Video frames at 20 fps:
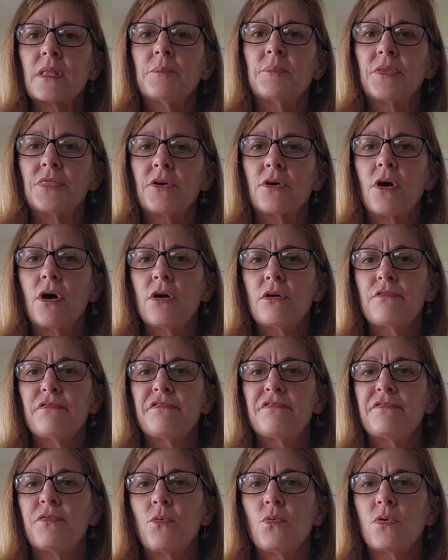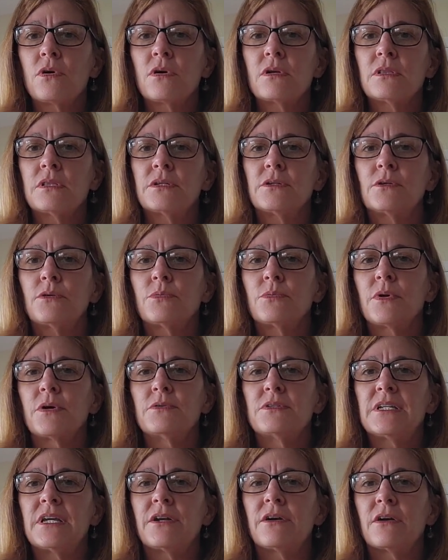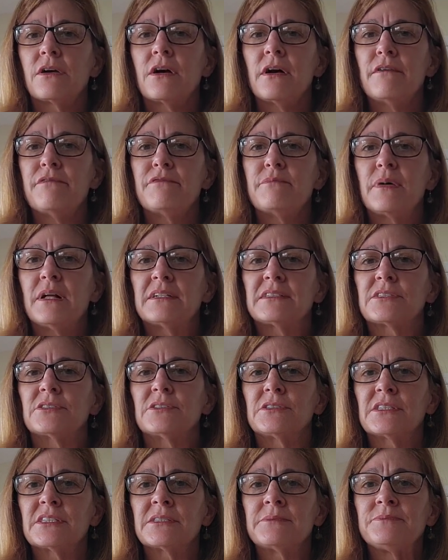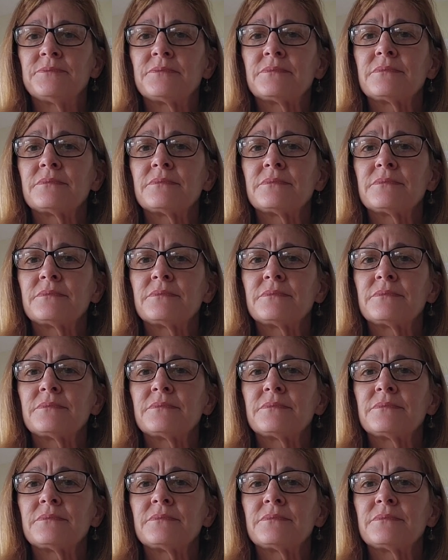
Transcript: But there are 4 little rotator cuff muscles